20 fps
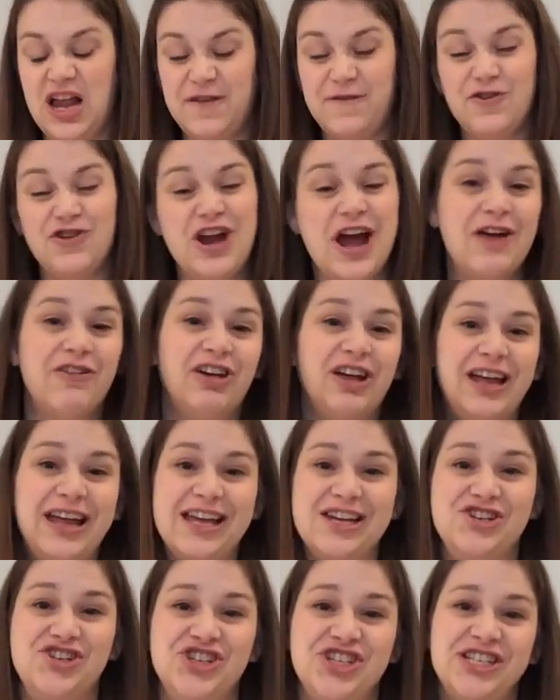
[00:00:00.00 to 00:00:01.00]
If you're not really
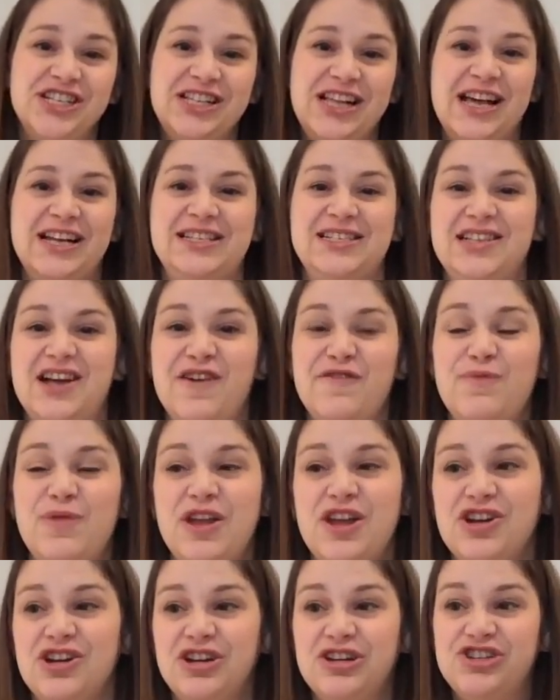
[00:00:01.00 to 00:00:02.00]
interested in that stuff,
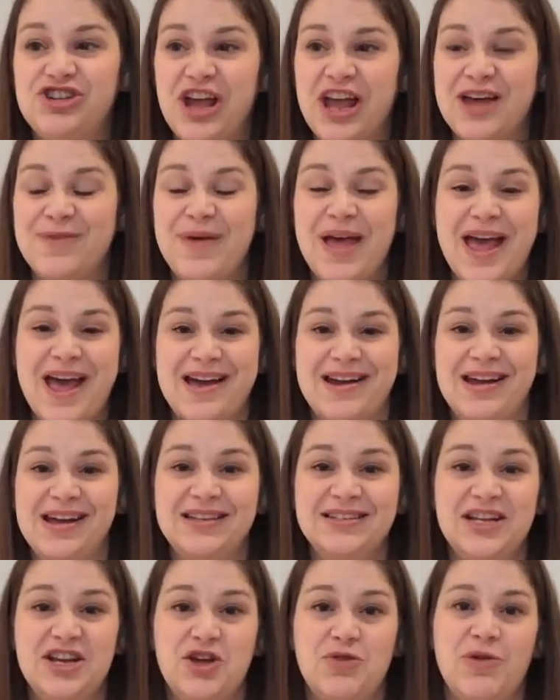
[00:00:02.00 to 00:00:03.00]
but you're a jam
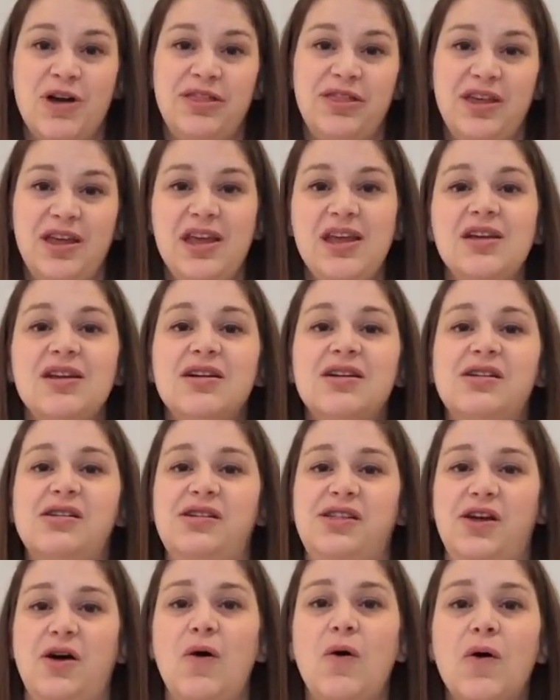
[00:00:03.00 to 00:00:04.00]
addict and you want the heater
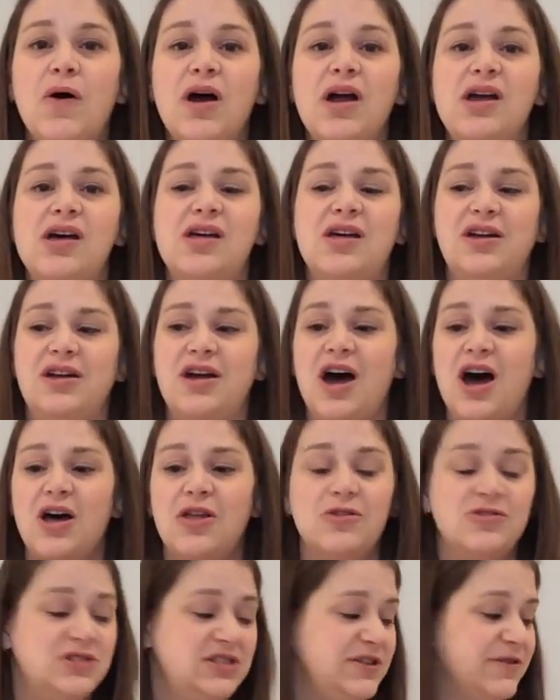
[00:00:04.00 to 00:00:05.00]
and the oil and
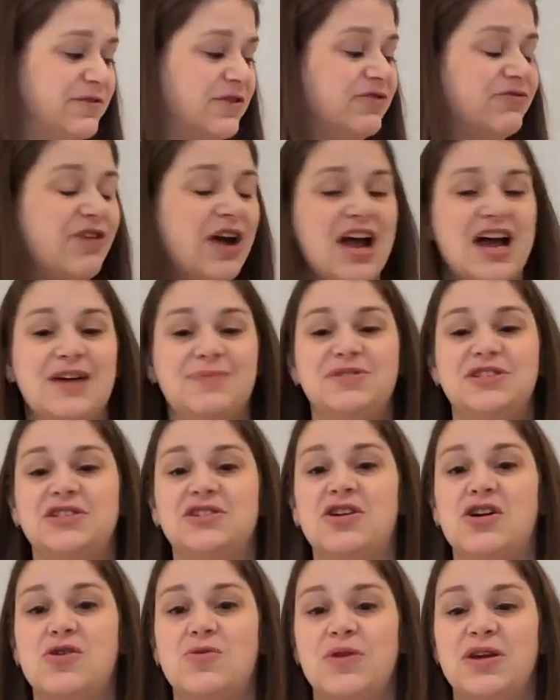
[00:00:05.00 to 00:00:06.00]
all those different wraps to
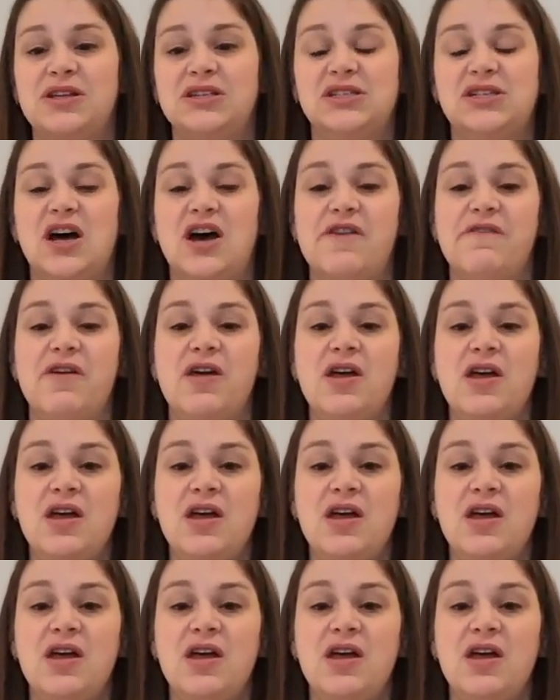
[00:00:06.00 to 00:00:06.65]
go with stuff,